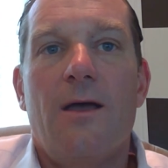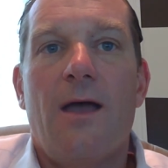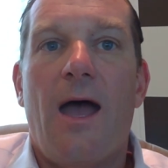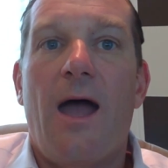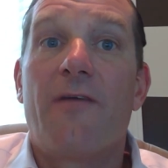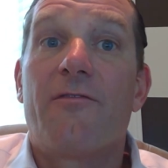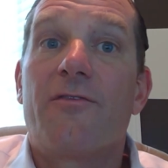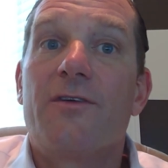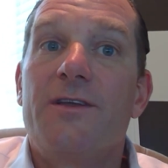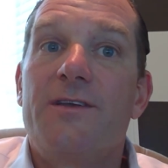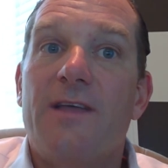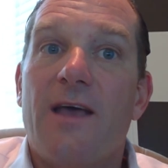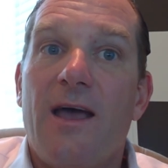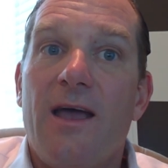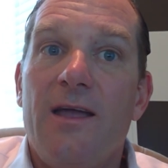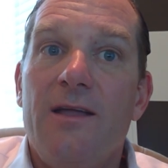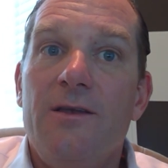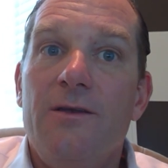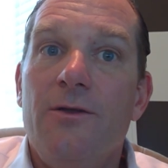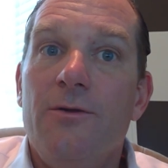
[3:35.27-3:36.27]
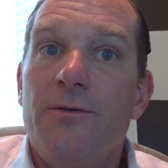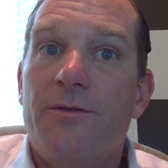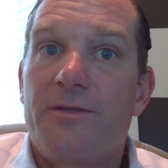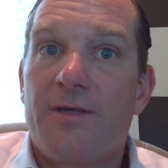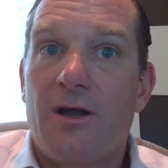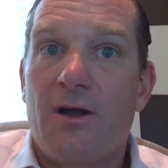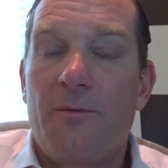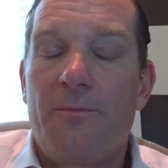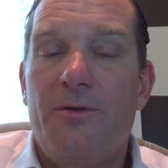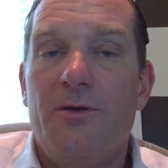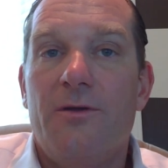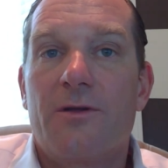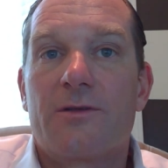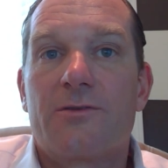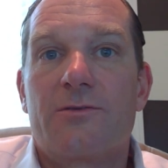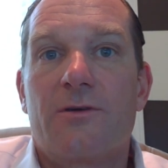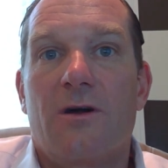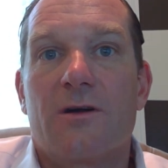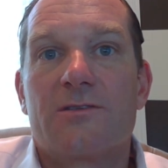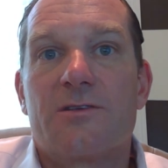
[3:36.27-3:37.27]
Every day, new therapeutic
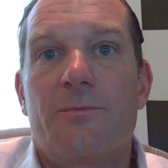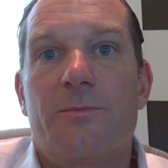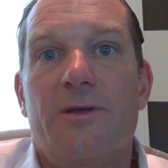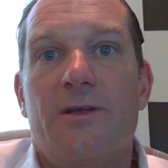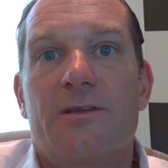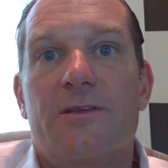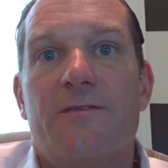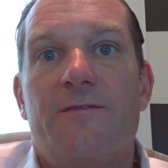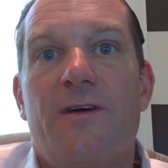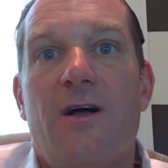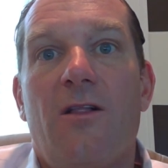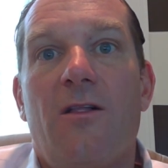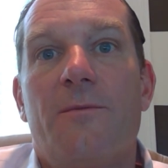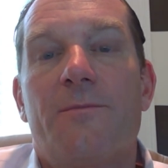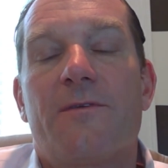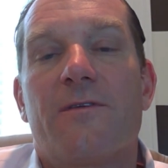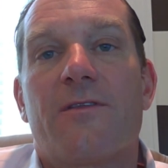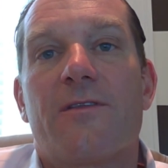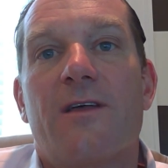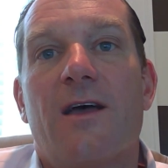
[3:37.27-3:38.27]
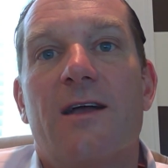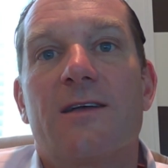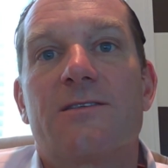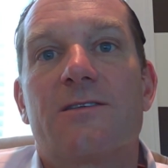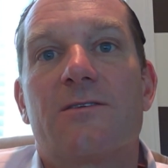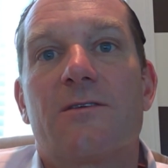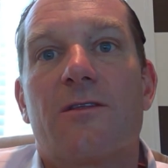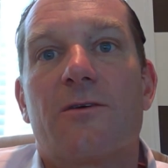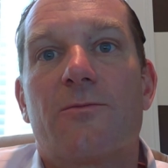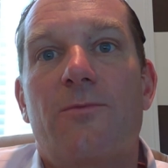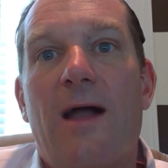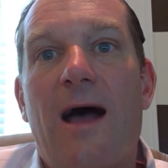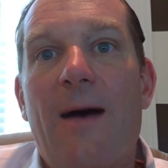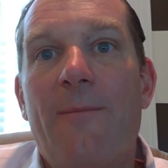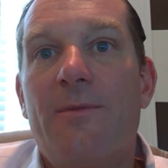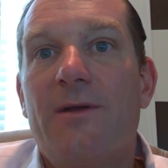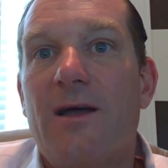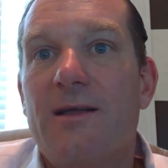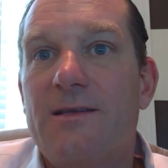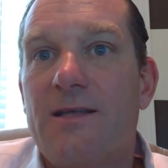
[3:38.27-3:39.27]
drugs are being developed thanks to the
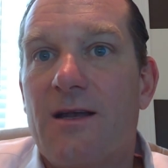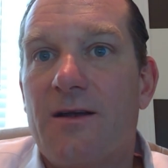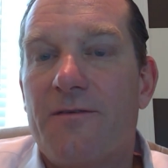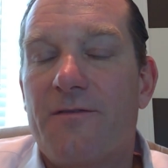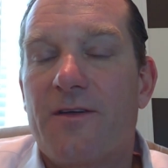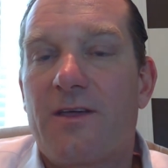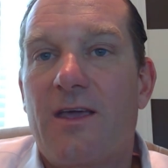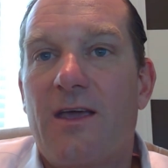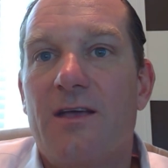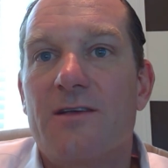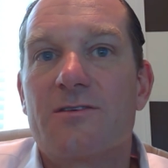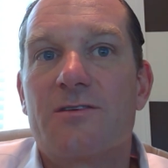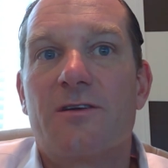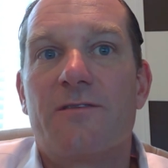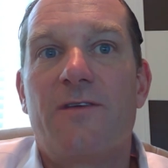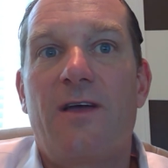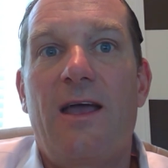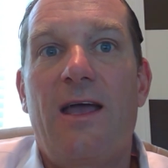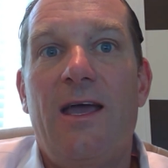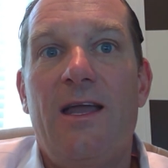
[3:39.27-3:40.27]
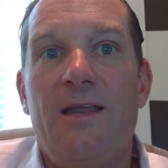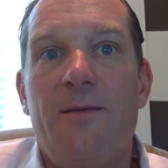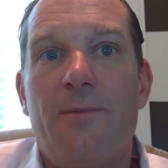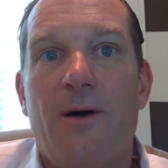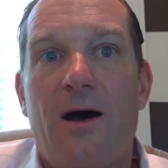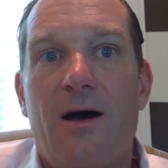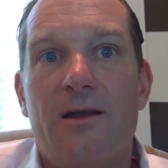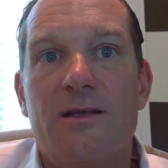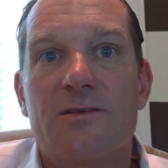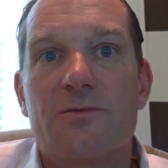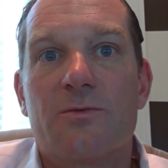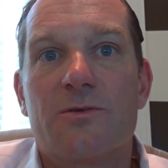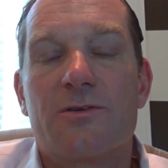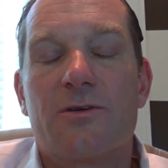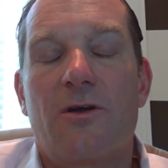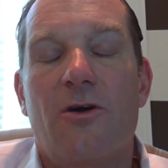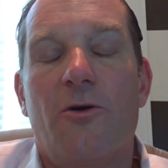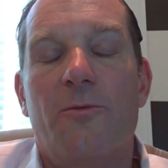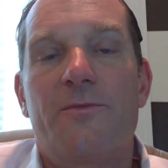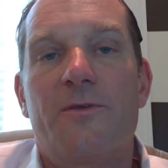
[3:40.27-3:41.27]
rapid identification of antibodies which
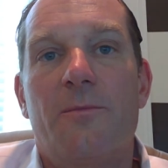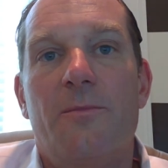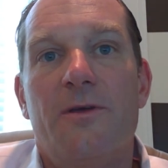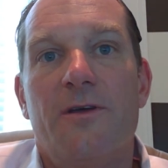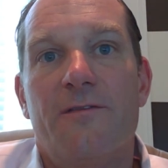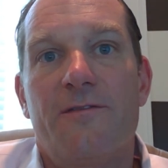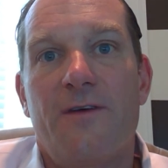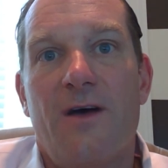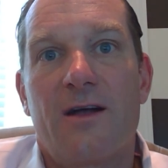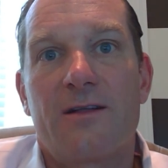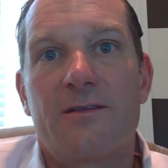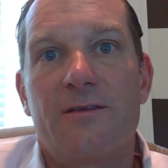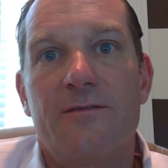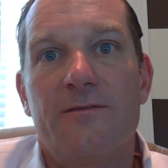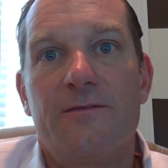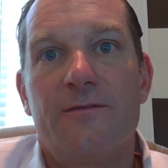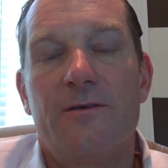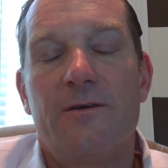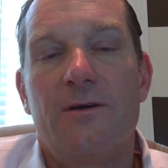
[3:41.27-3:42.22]
are hoped to be effective.